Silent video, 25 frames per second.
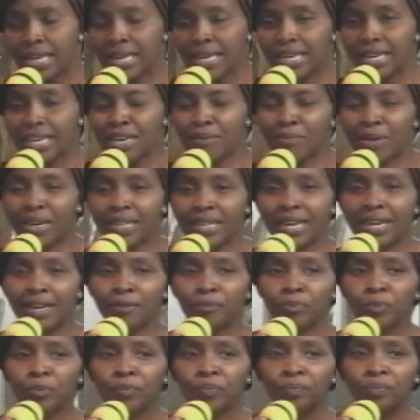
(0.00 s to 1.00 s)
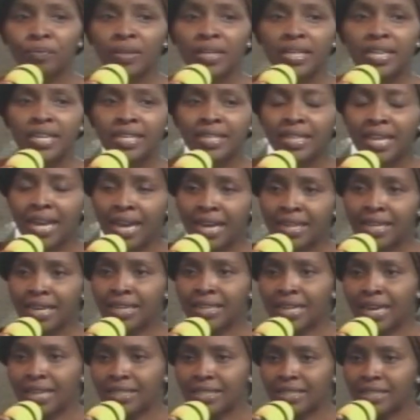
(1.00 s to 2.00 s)
Imana inaya
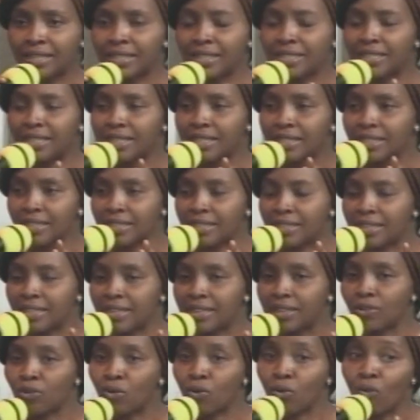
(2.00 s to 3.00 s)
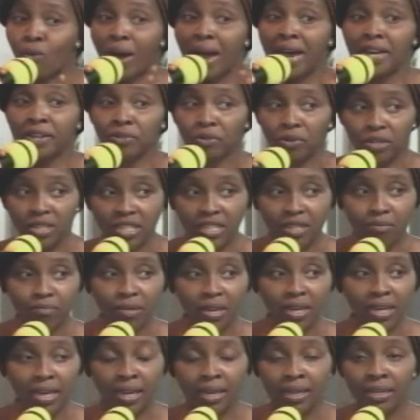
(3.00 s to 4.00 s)
na the wine on
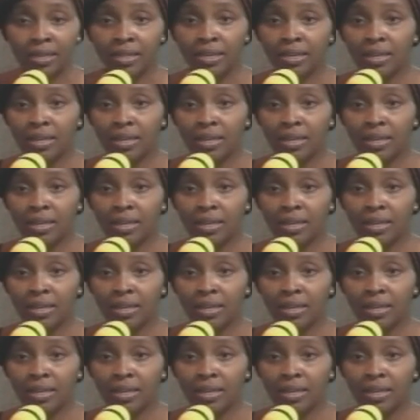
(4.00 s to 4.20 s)
email.